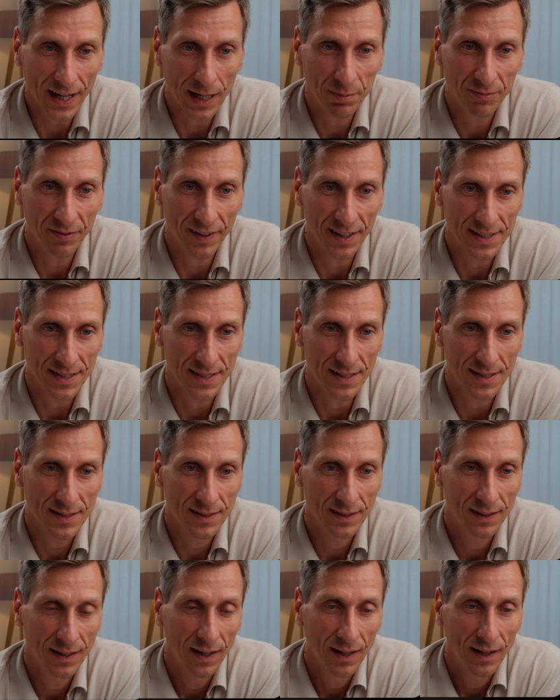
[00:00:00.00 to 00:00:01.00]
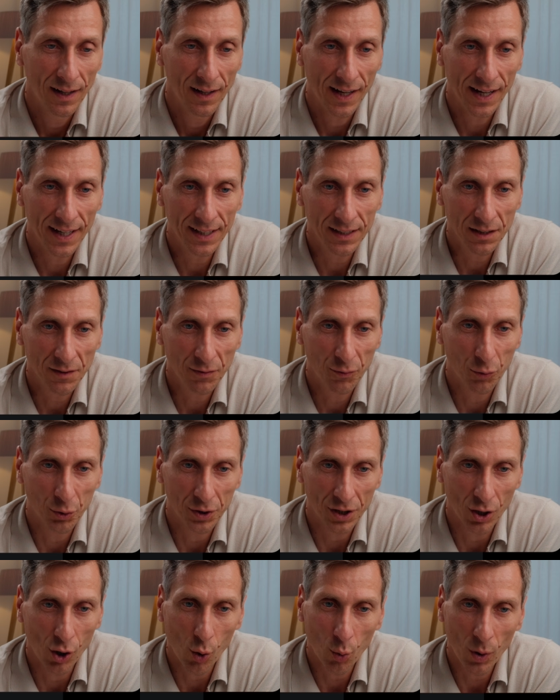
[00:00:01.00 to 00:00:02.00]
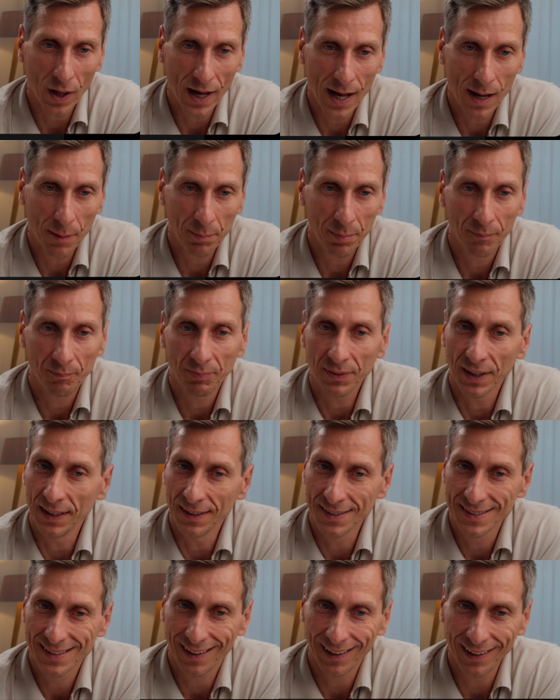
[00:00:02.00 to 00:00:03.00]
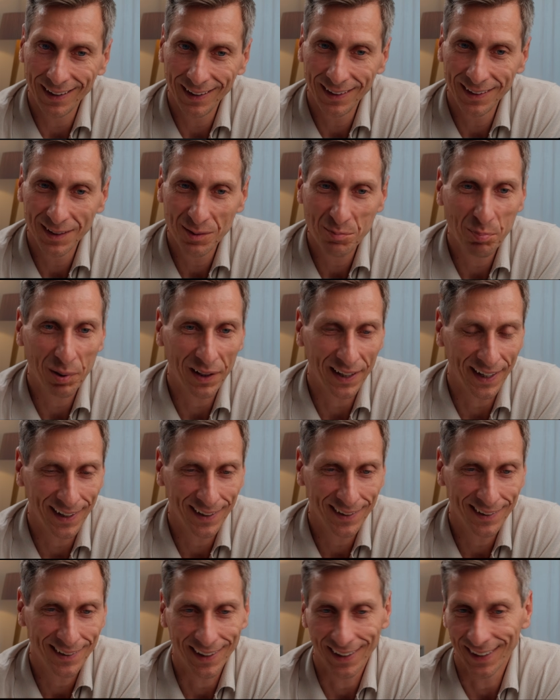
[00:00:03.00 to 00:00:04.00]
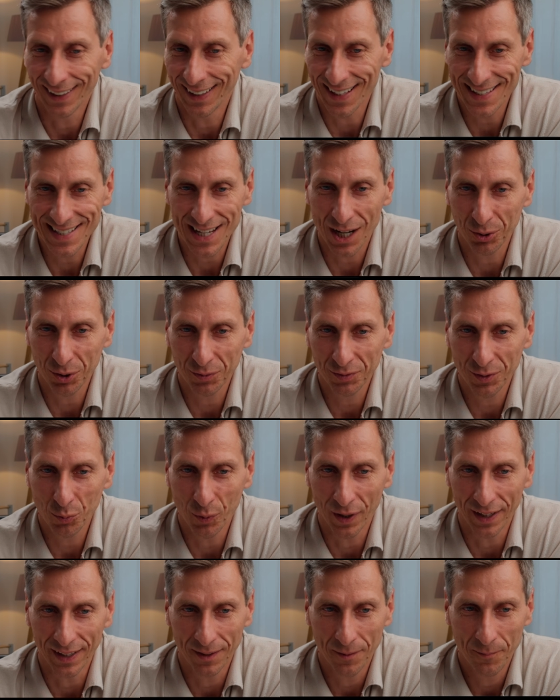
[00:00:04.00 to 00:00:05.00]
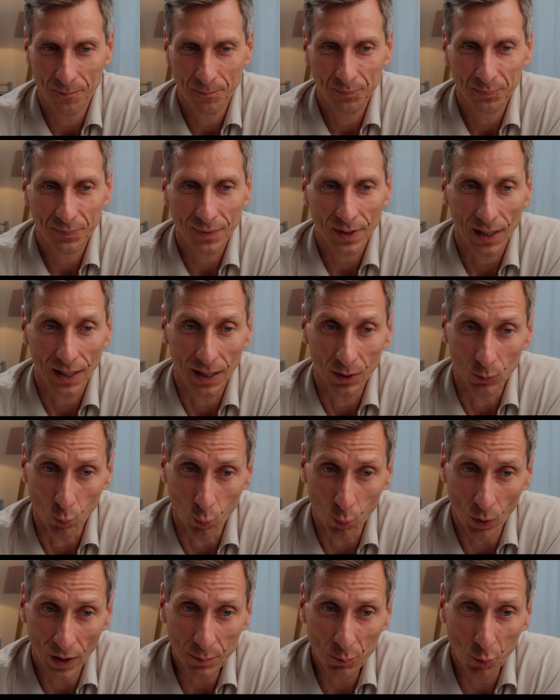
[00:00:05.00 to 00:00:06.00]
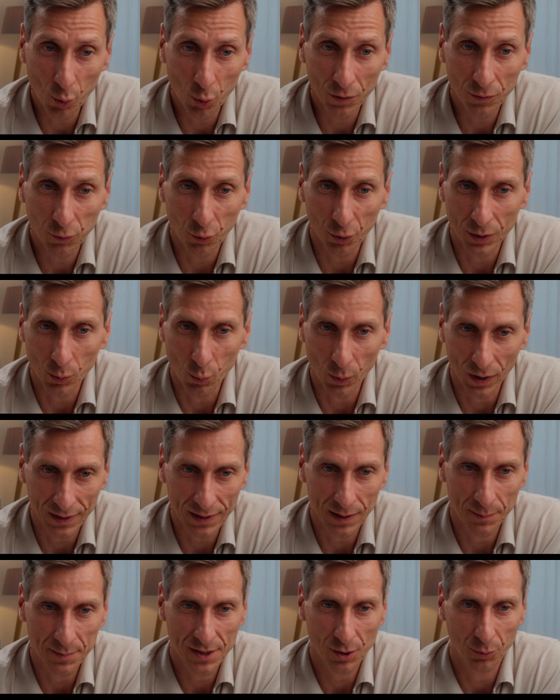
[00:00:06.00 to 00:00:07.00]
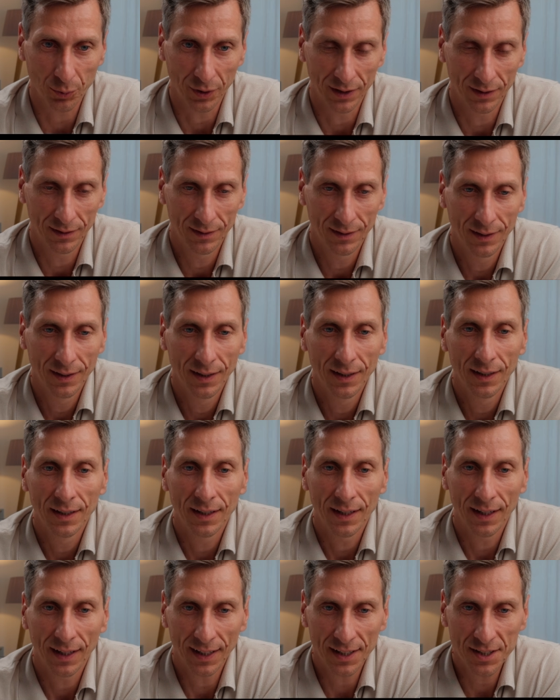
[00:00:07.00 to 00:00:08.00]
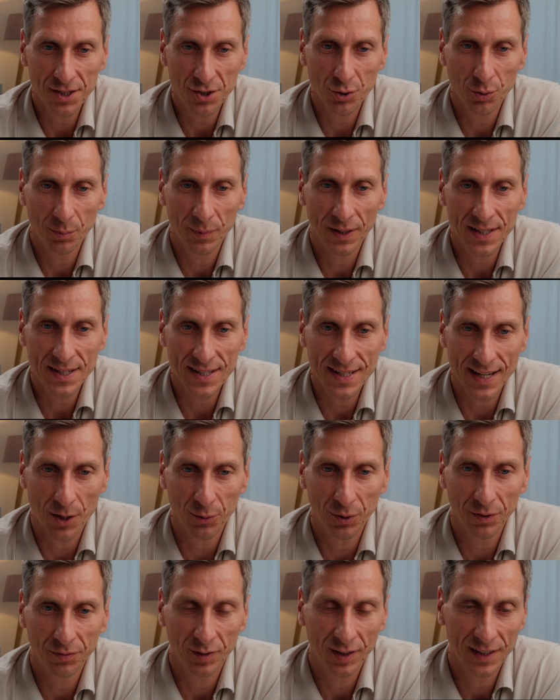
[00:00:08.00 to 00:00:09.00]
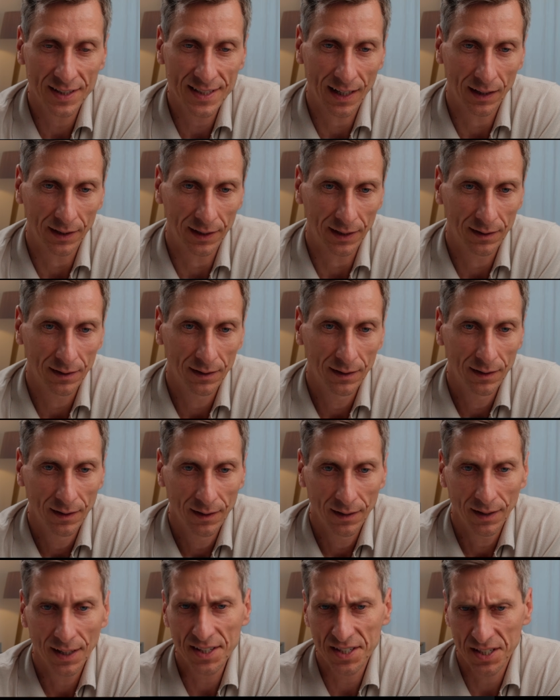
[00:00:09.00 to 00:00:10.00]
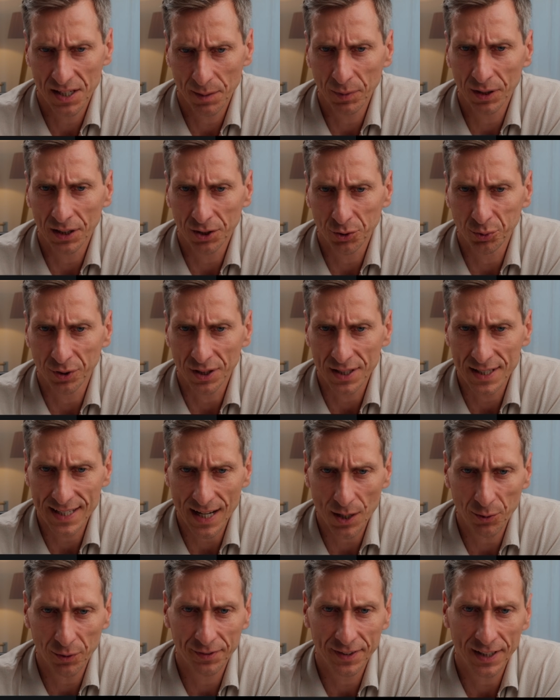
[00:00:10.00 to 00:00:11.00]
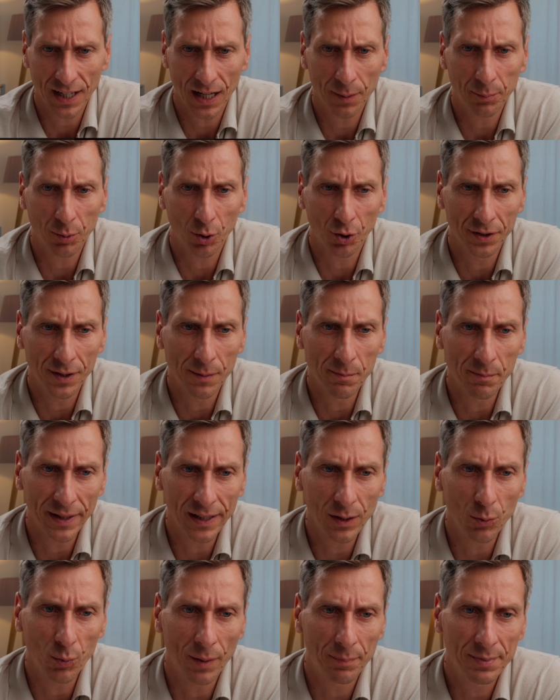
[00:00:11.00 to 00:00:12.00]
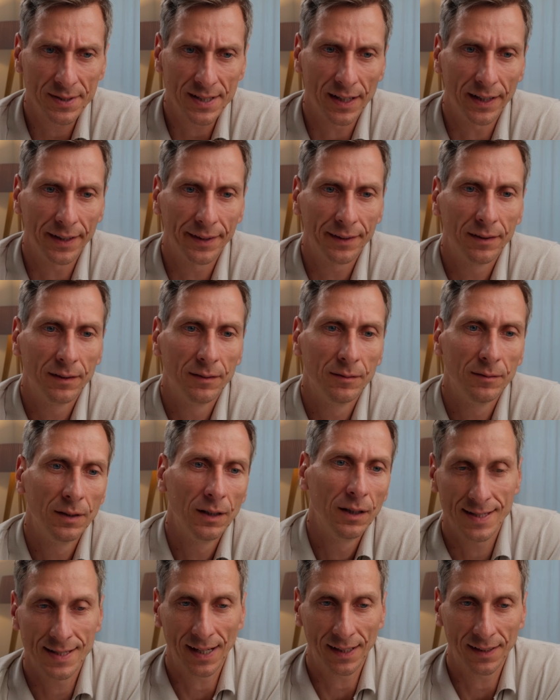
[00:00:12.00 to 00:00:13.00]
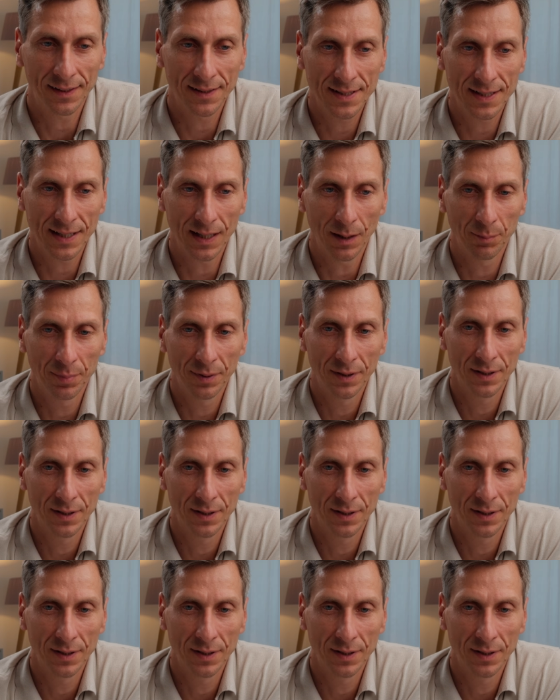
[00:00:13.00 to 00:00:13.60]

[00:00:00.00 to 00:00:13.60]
typefaces. Inta for the whole app, it is clean, plain and gets out of the way. And one more for the welcome screen, instrument serif italic. It's similar to the serif type on the Mini website. Second step,